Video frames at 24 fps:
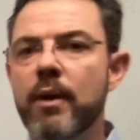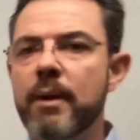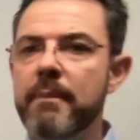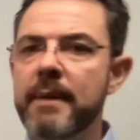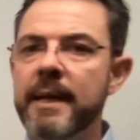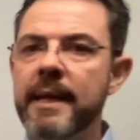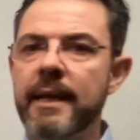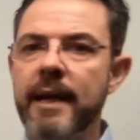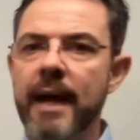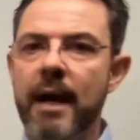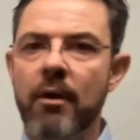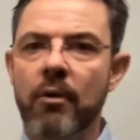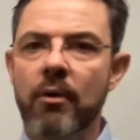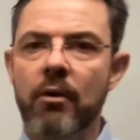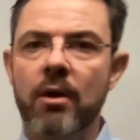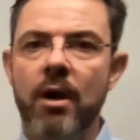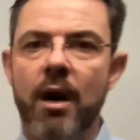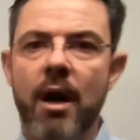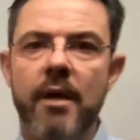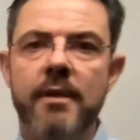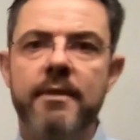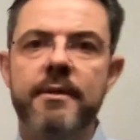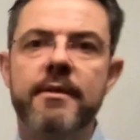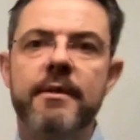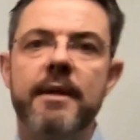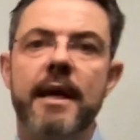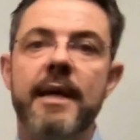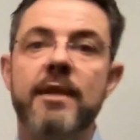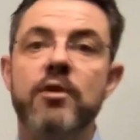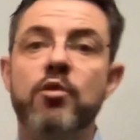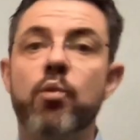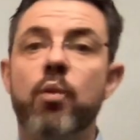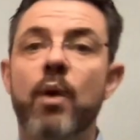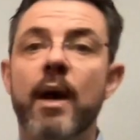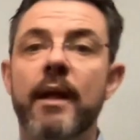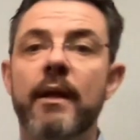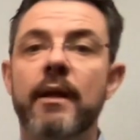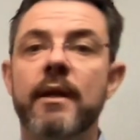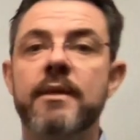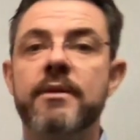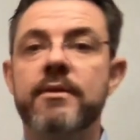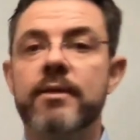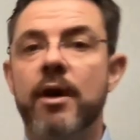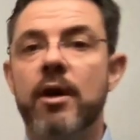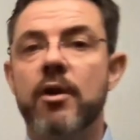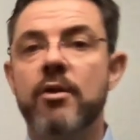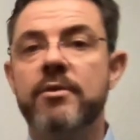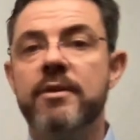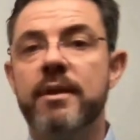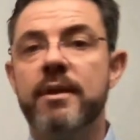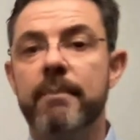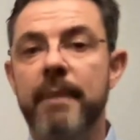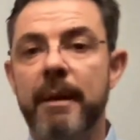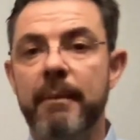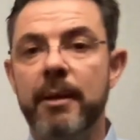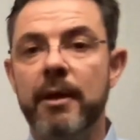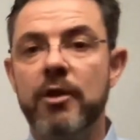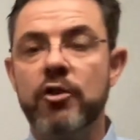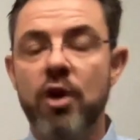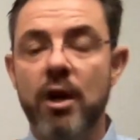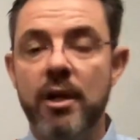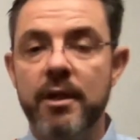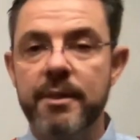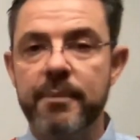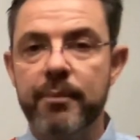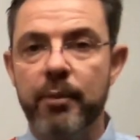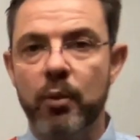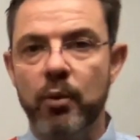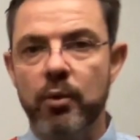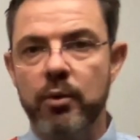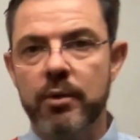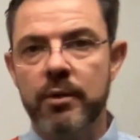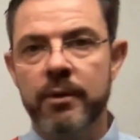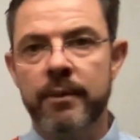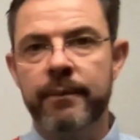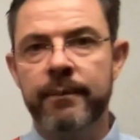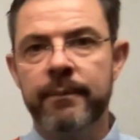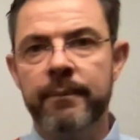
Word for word: and me in our cars, as well as those in public transport.